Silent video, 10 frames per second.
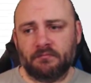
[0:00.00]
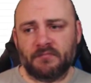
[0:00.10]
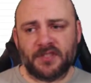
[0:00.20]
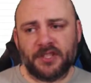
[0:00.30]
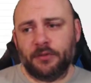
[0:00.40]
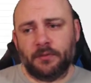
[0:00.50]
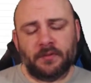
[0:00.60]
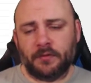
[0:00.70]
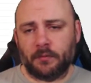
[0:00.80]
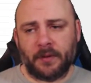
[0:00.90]
Stay tuned
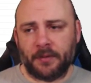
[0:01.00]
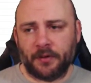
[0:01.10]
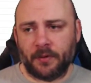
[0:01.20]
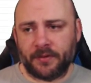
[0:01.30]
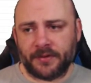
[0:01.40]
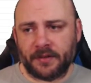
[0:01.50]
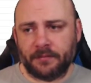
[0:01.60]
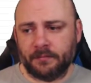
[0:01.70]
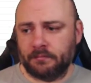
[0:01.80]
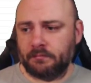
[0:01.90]
for when we do other stuff.
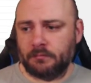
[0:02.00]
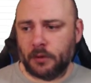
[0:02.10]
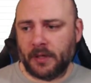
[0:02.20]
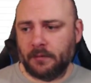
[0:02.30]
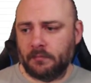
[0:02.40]
Okay.